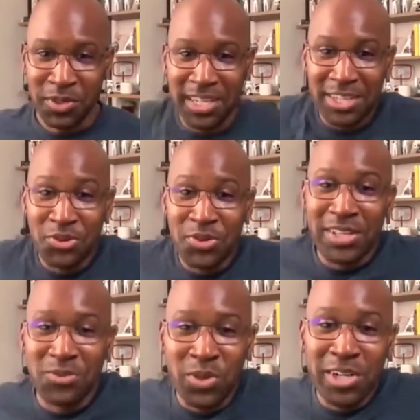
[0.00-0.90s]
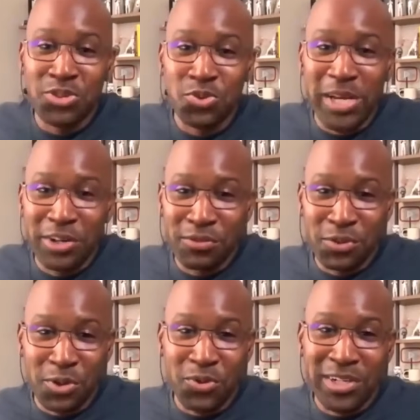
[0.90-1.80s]
Like, what are you here
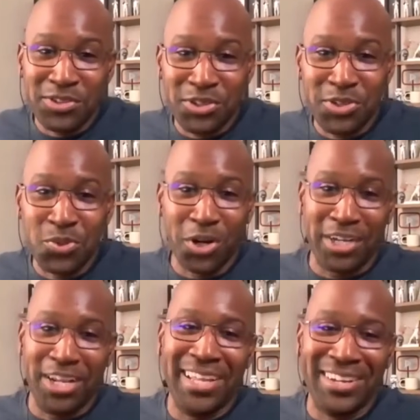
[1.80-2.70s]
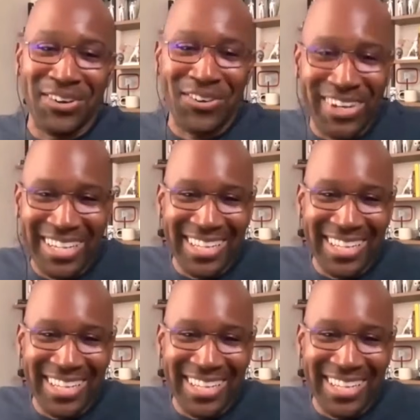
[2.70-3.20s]
for? What else are you working on?